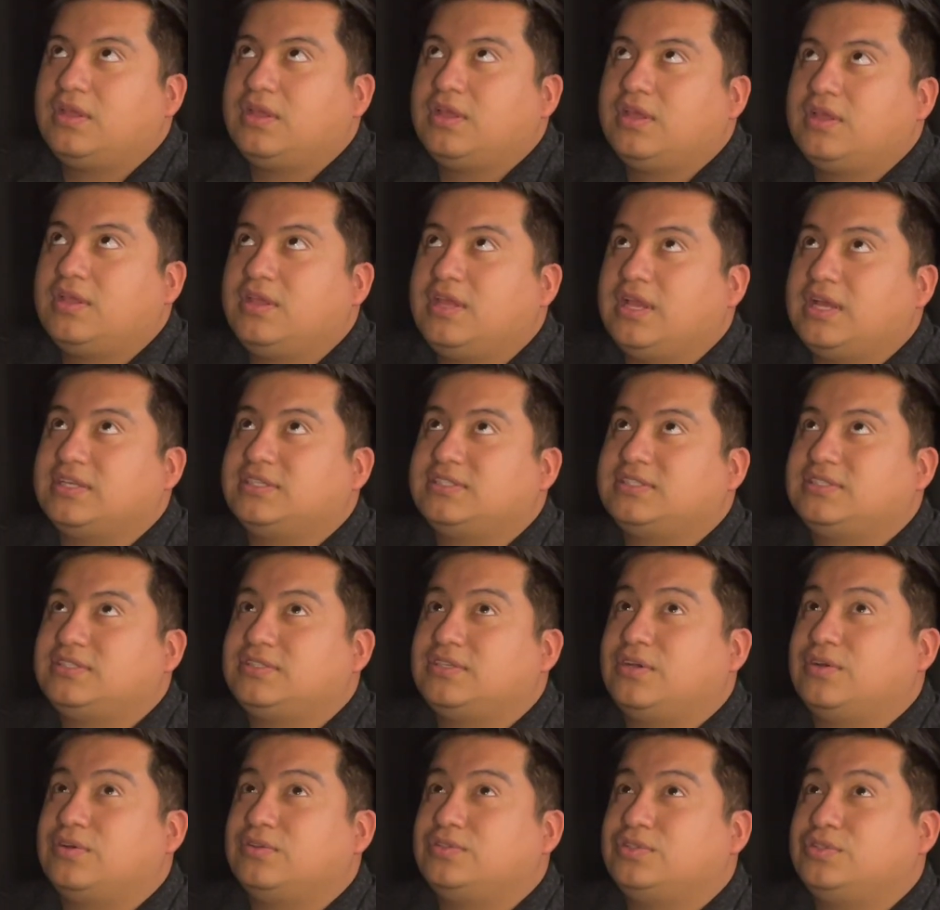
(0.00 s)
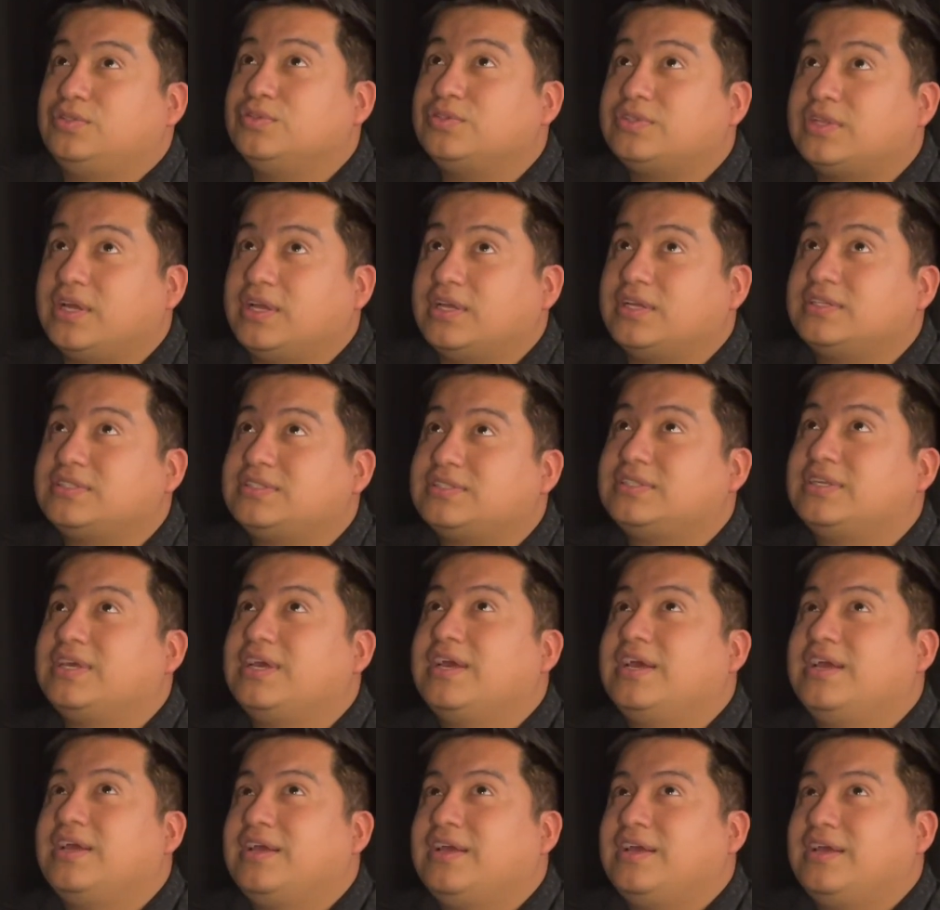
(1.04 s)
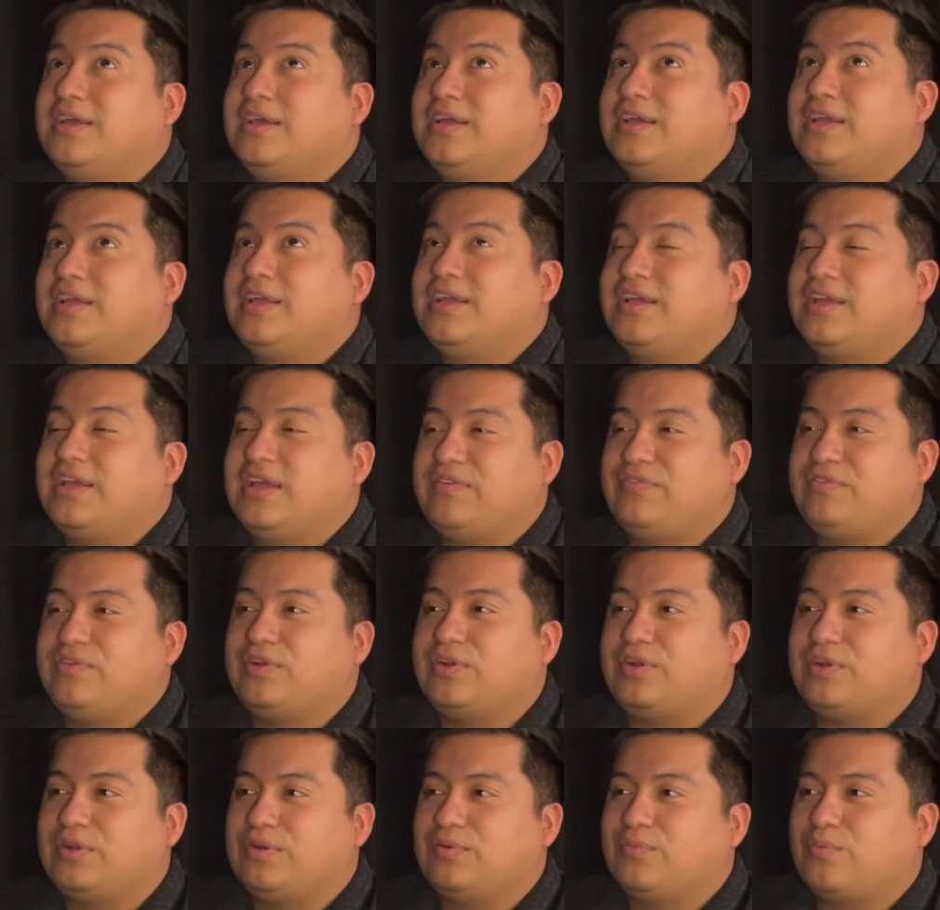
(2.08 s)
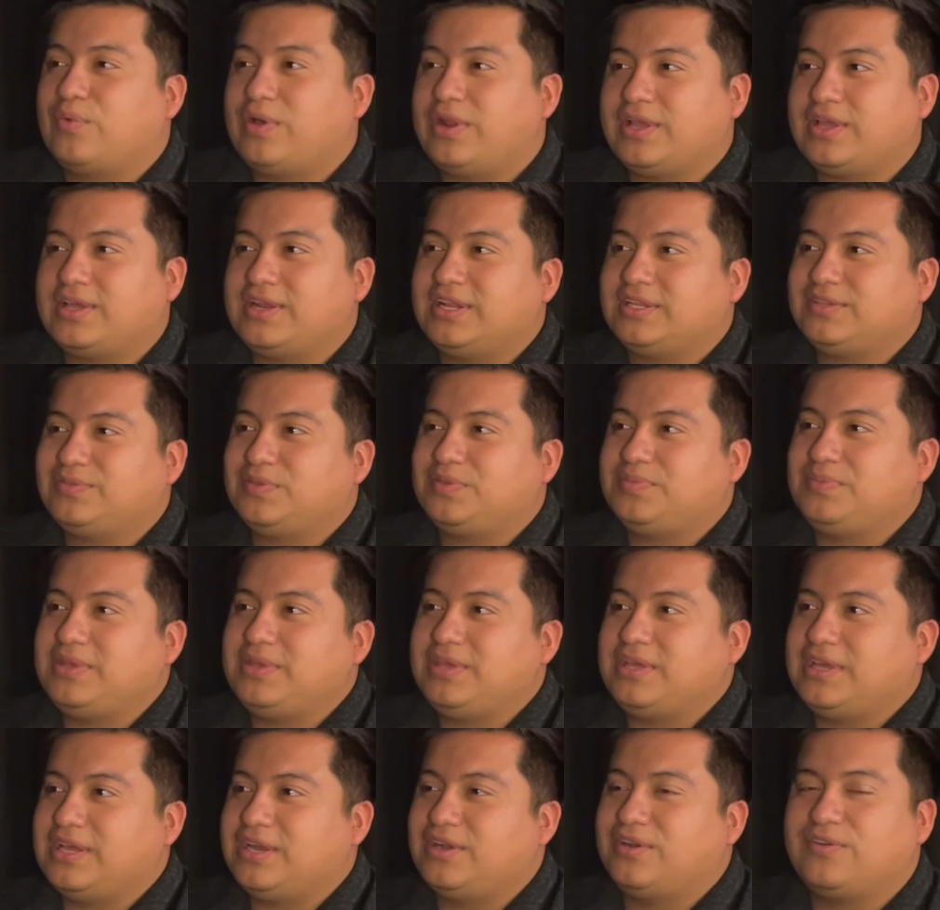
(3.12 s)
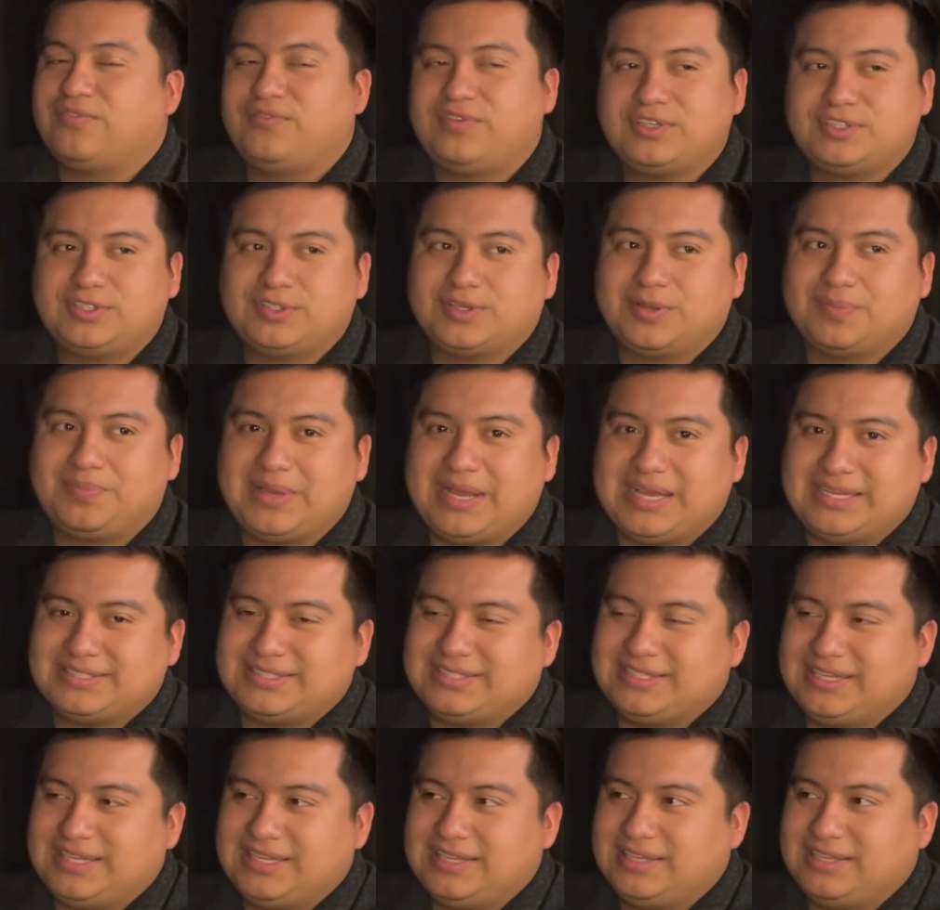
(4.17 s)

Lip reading: Yes. So two things. If you want to connect with me in an official capacity,